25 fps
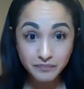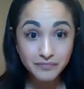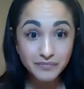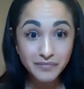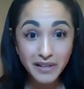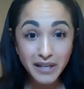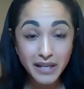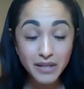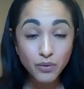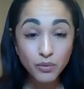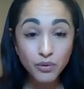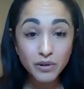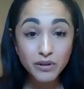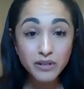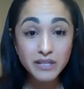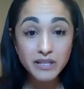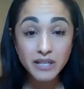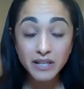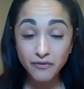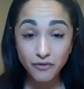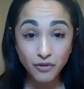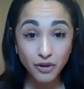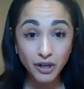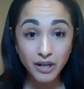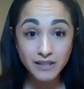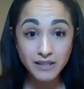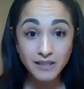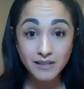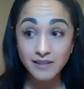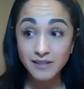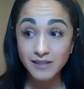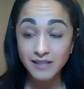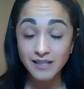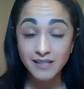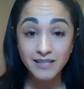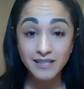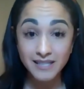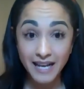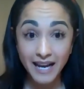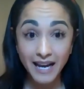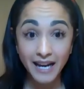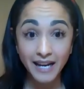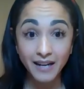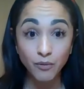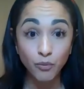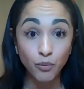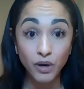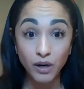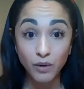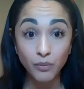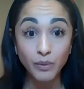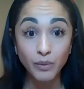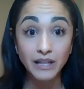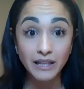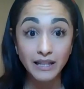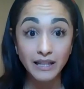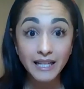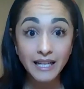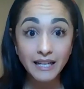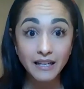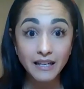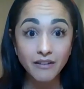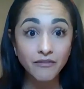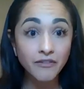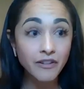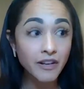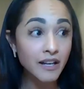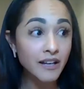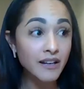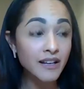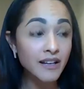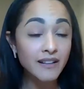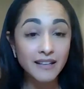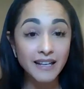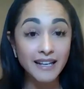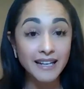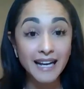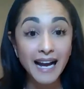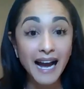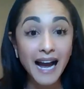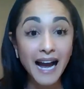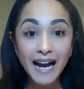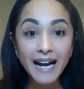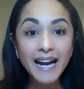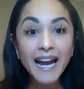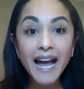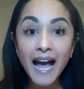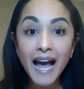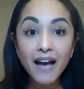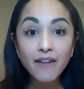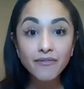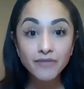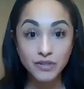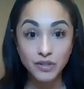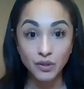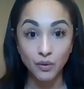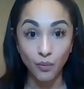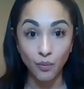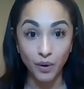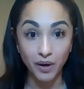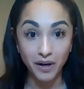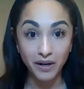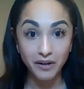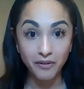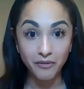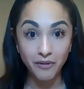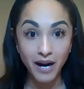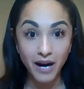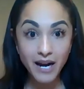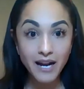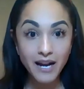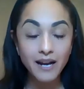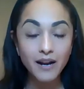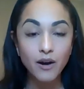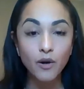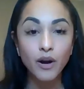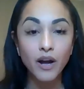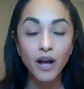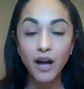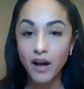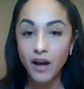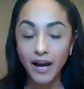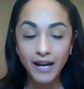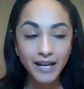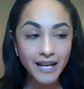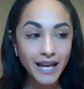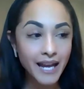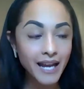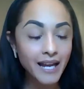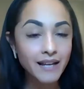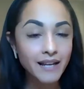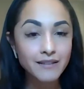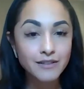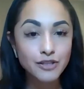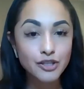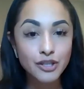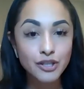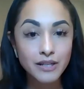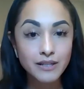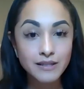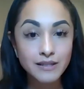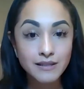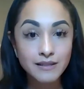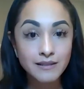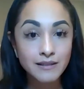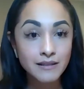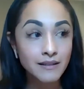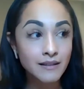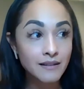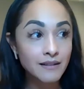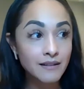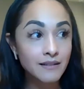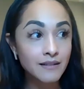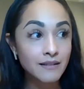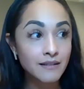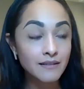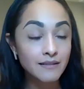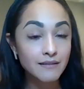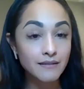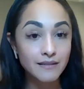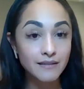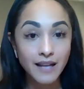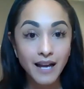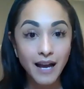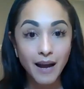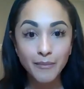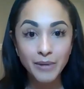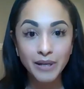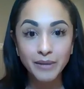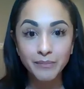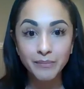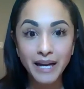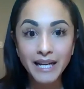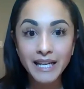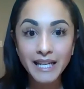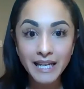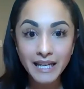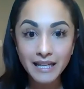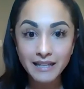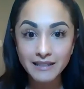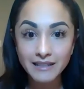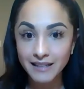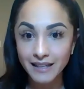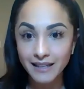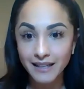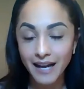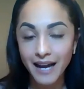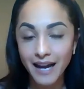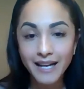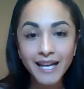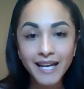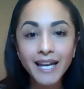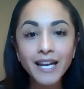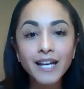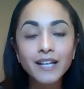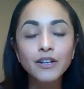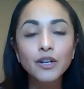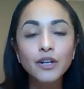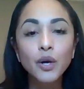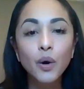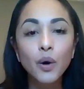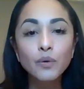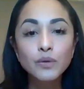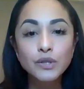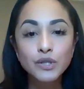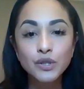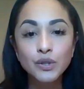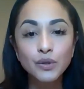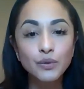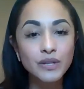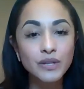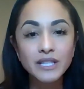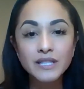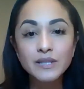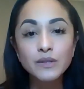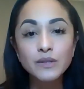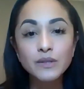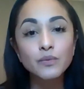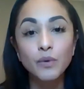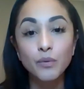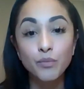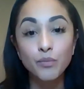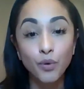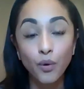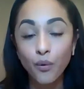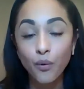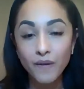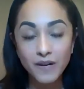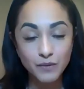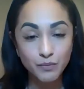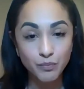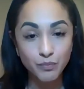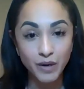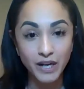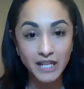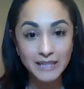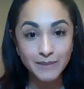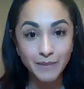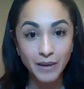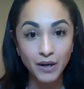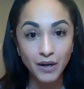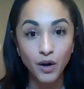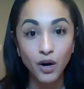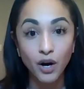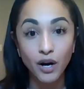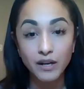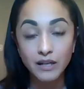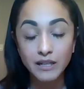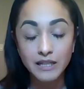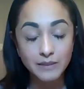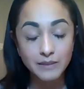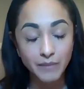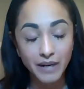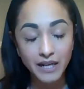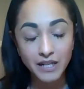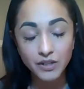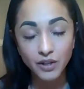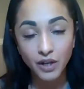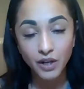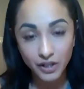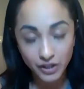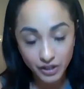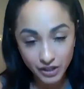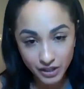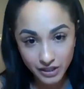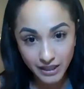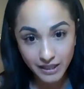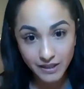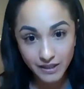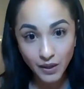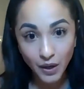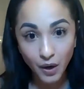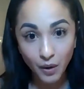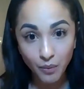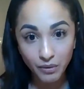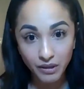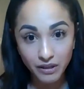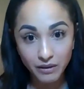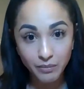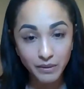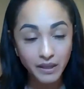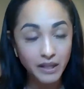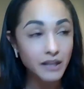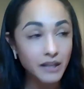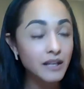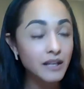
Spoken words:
in order for us to sustain where we live. Like I have to work, right? I can't just my kids, like I can't go to, this is what always breaks my heart because my daughter stays home with me.